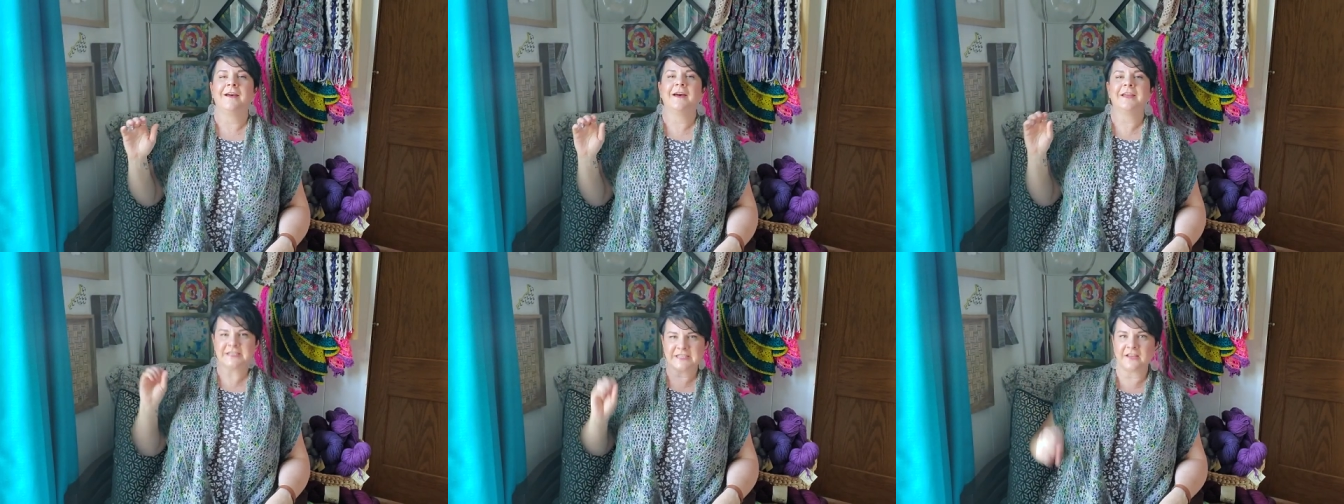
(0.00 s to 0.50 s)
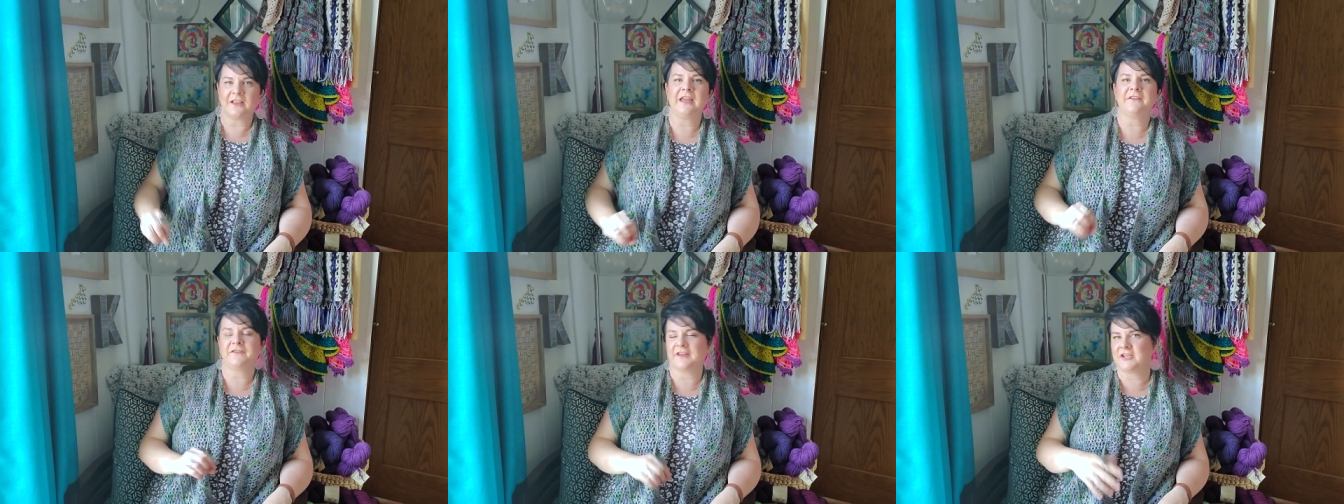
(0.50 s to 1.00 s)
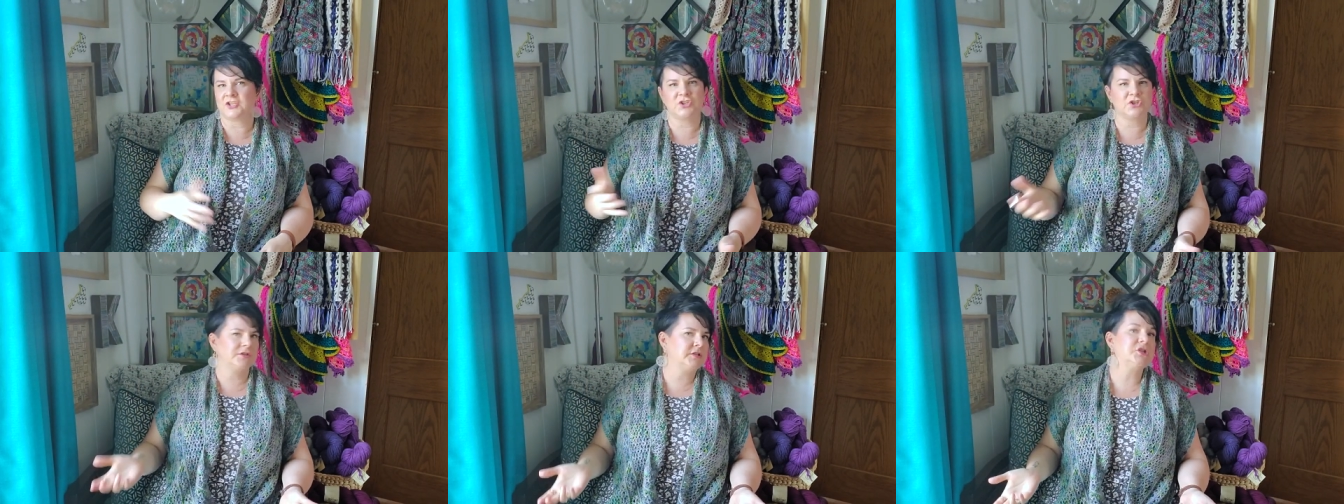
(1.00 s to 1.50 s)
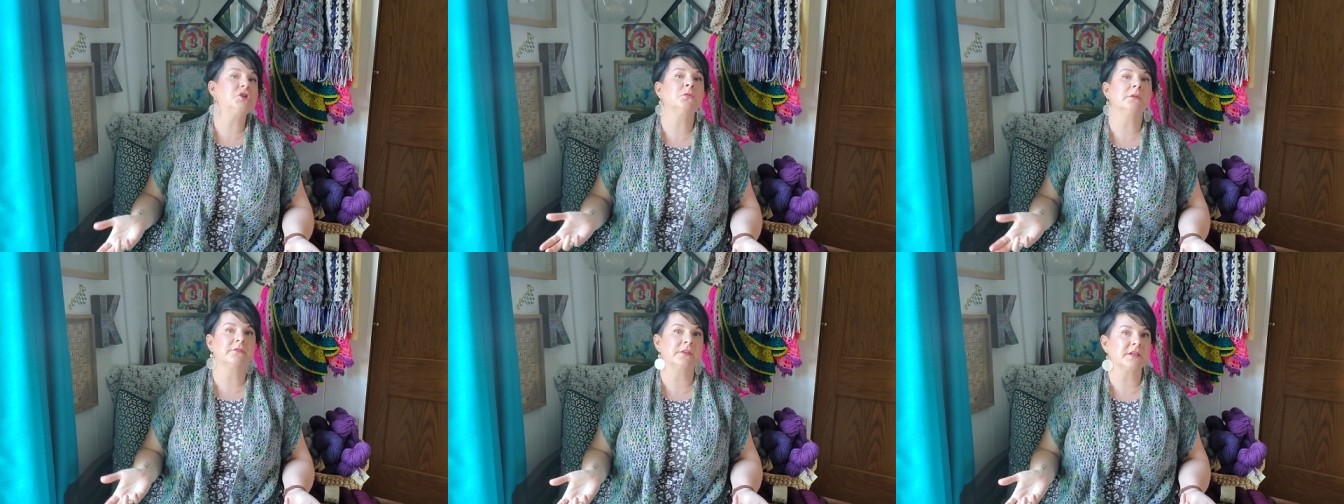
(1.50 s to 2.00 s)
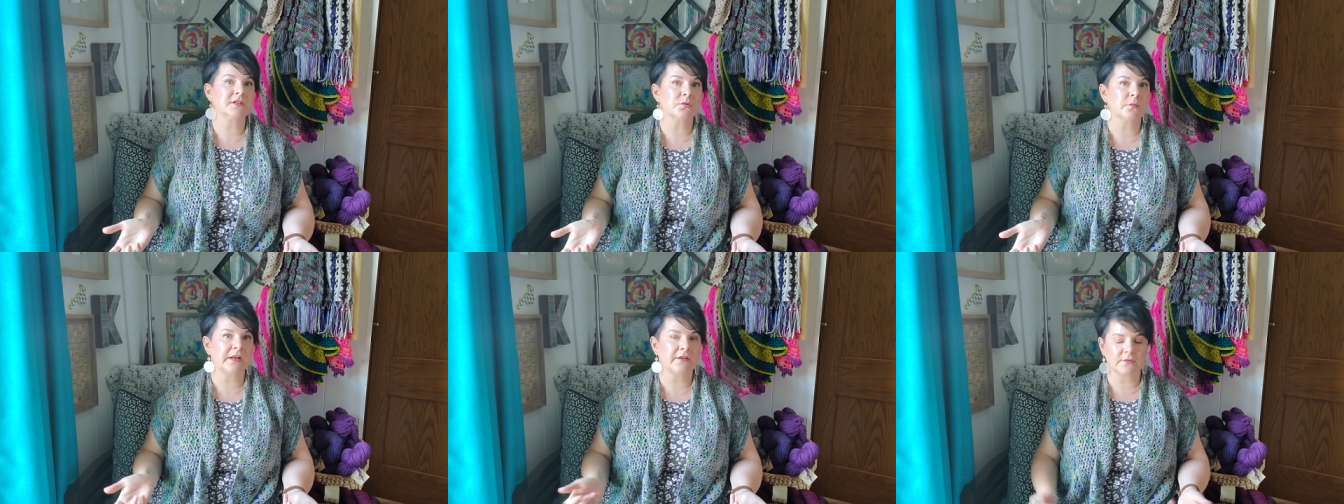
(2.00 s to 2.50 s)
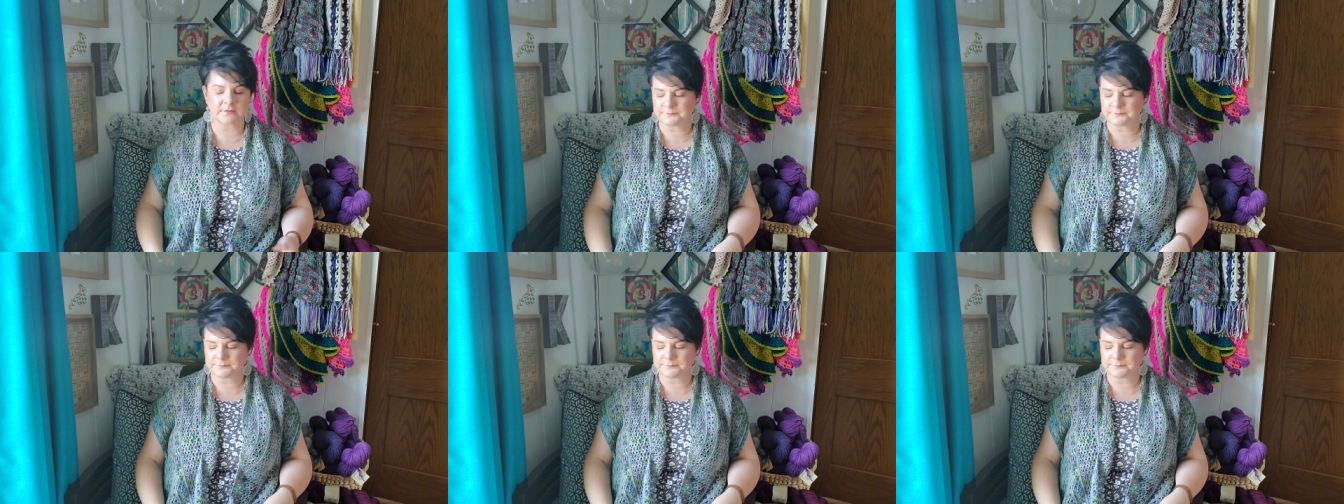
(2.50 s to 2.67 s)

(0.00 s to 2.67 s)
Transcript: until I finish two of these or whatever.